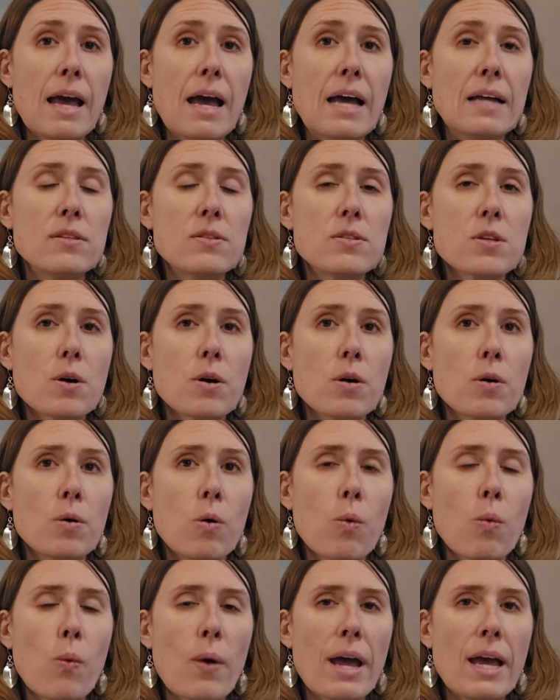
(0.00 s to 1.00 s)
And
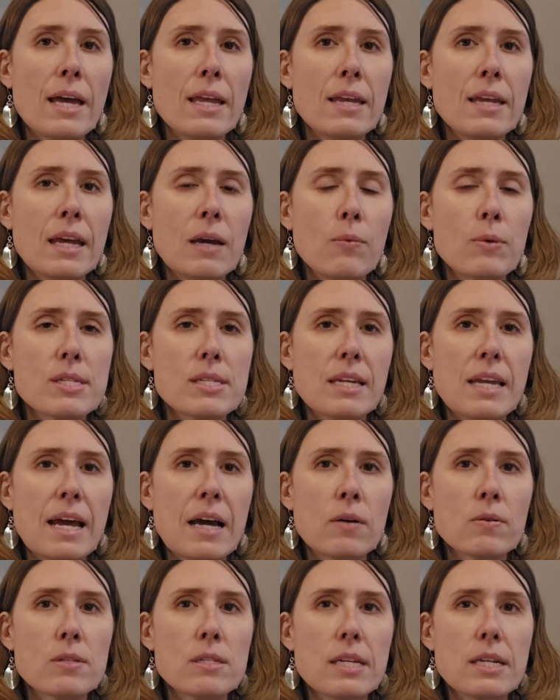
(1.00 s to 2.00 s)
so when it was
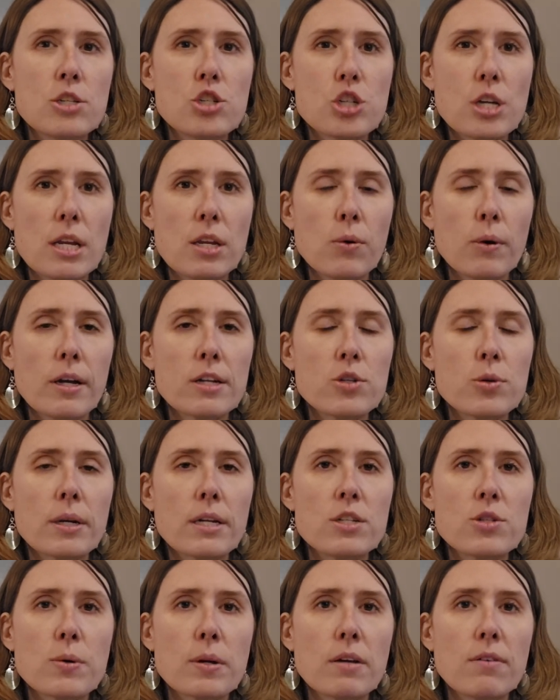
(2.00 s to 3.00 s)
announced in January
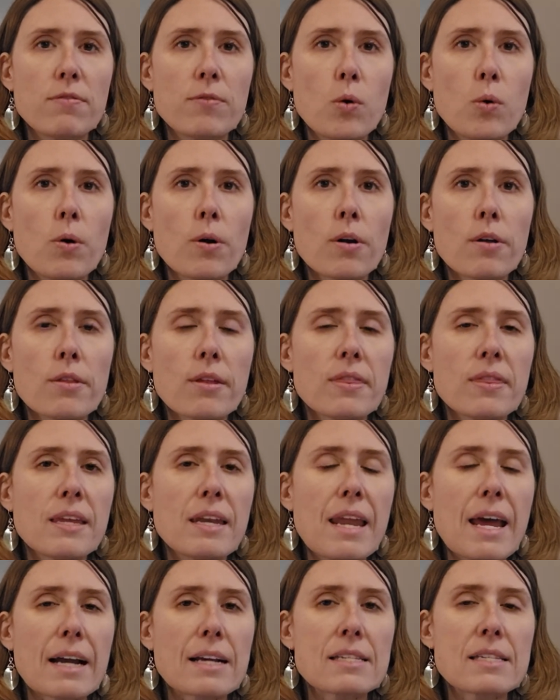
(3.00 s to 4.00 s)
2024 that the
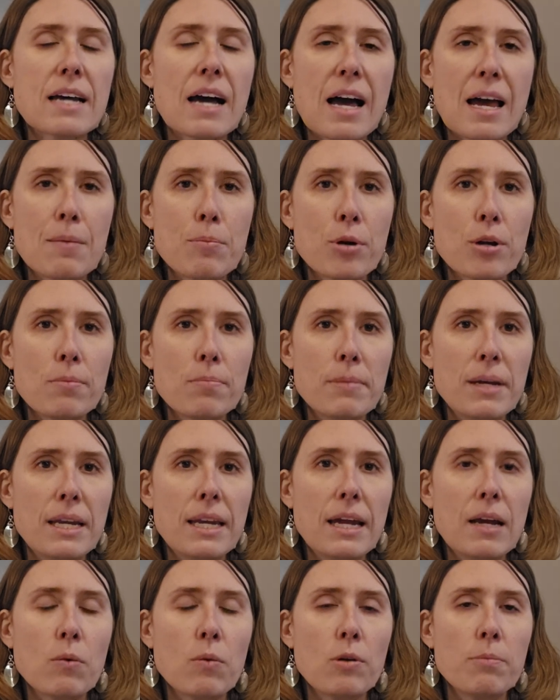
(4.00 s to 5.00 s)
next hybrid
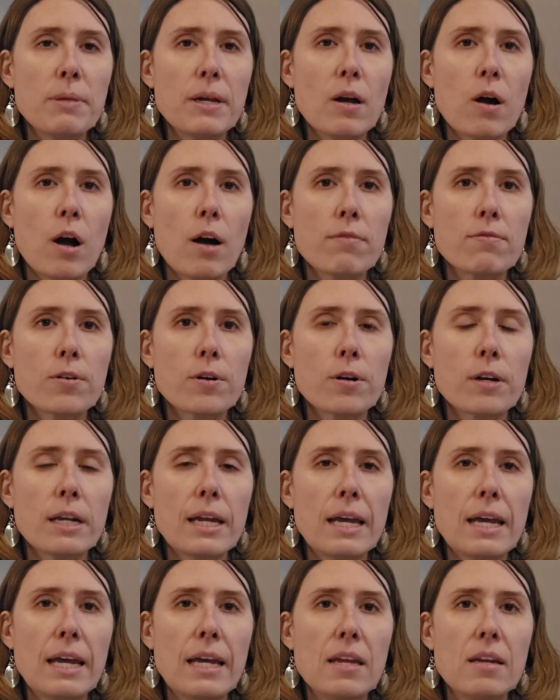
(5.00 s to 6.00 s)
meeting would be offered
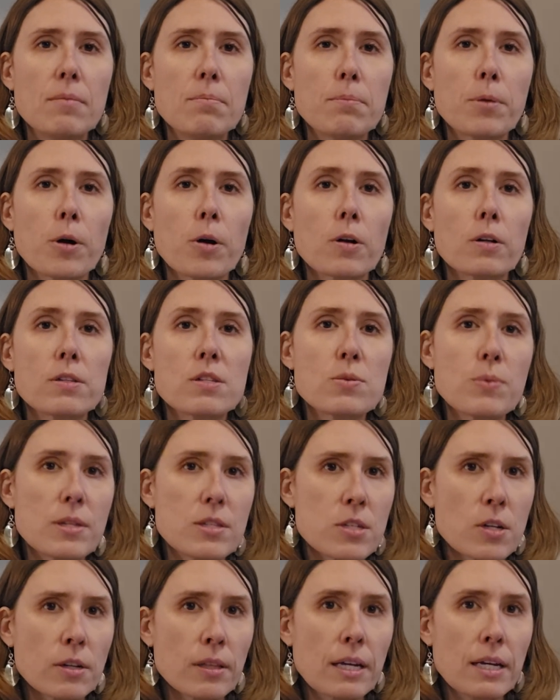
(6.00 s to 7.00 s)
in Bern,
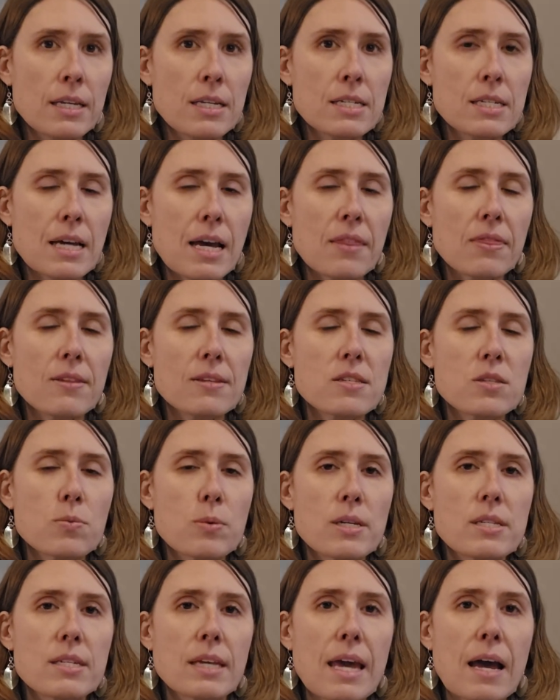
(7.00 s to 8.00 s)
Switzerland at the
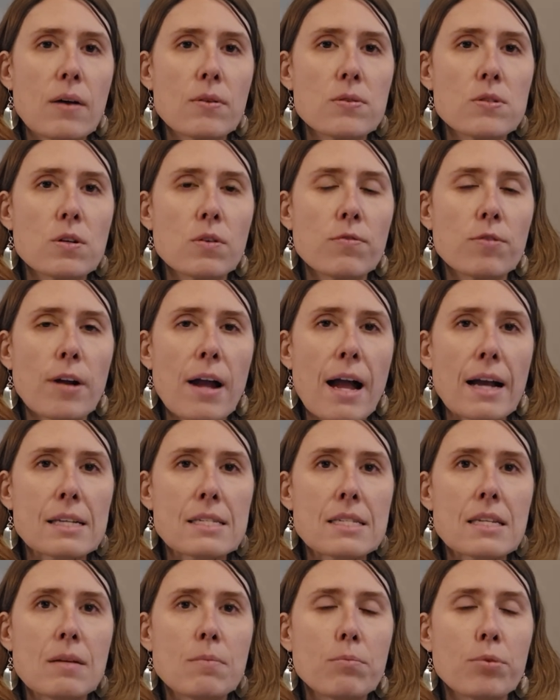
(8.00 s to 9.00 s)
Swiss Council for
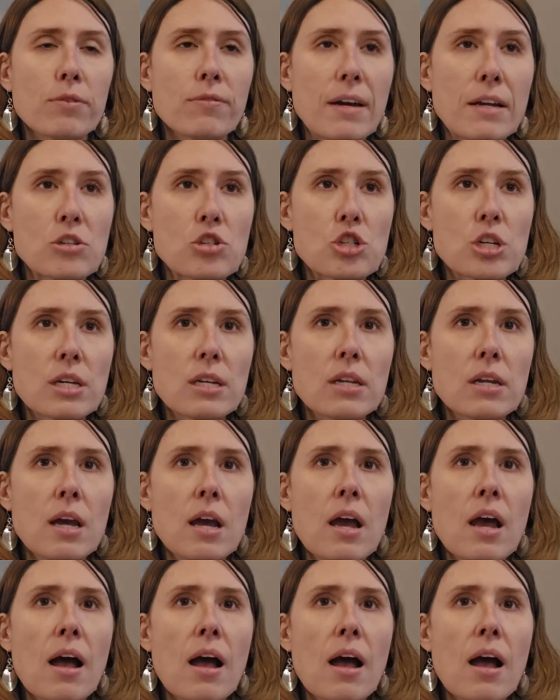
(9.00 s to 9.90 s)
Accident Prevention,